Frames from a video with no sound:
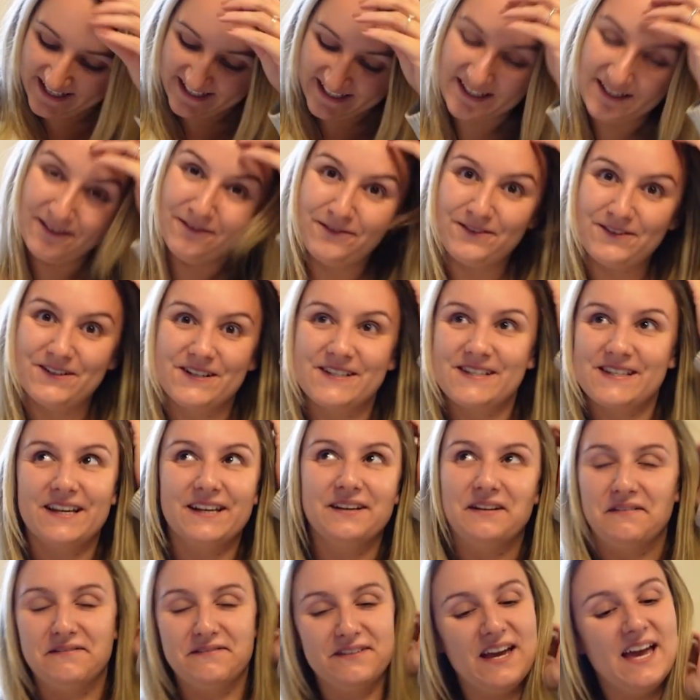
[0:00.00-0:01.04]
Gift
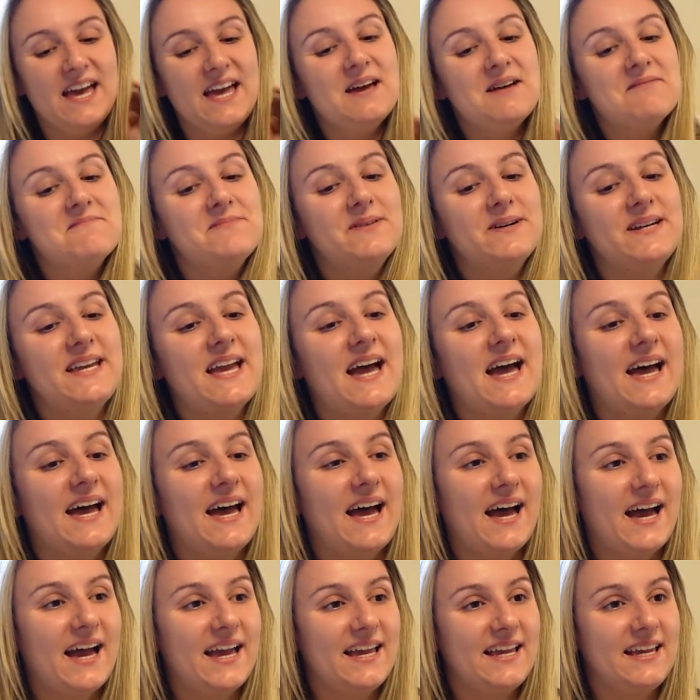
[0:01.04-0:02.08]
yourself. But yeah,
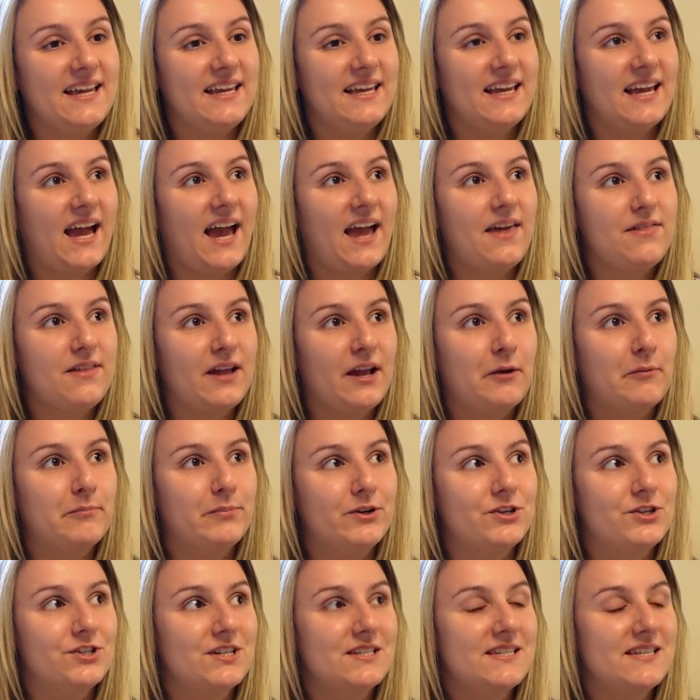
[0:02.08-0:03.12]
I, I think
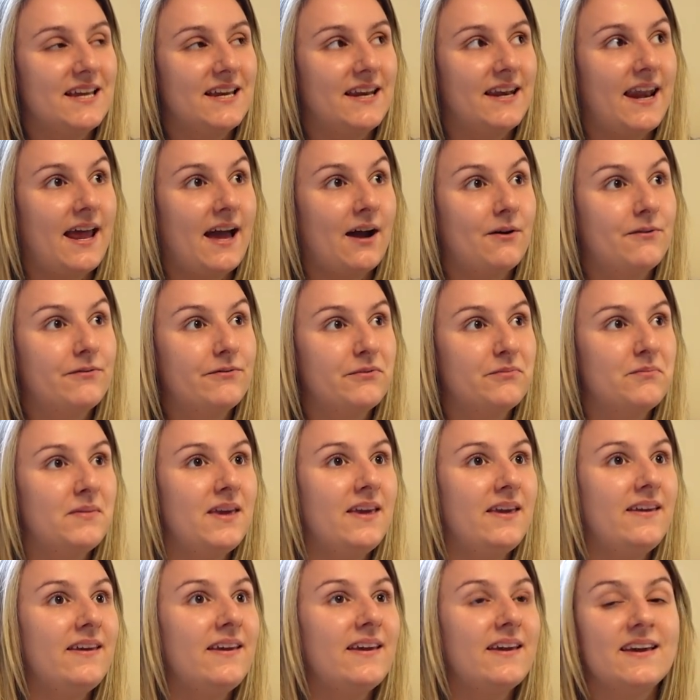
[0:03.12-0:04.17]
budgeting now for
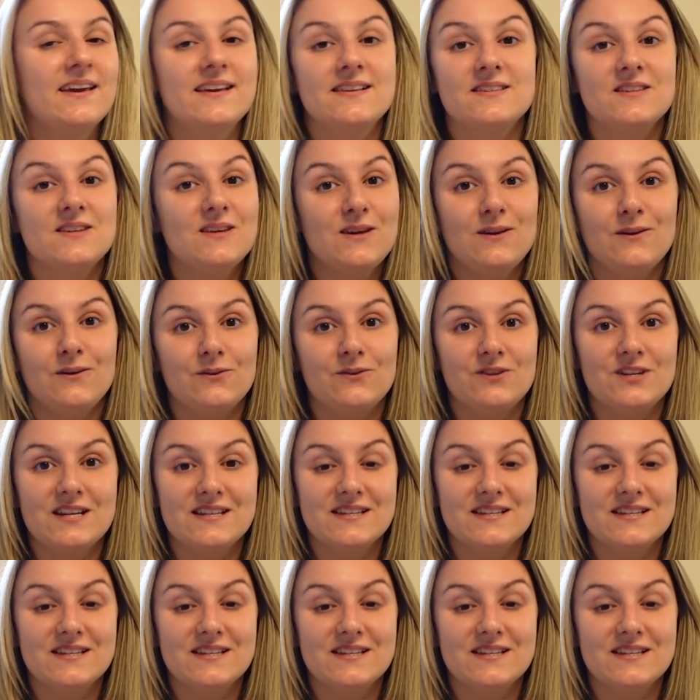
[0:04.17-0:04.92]
me is huge.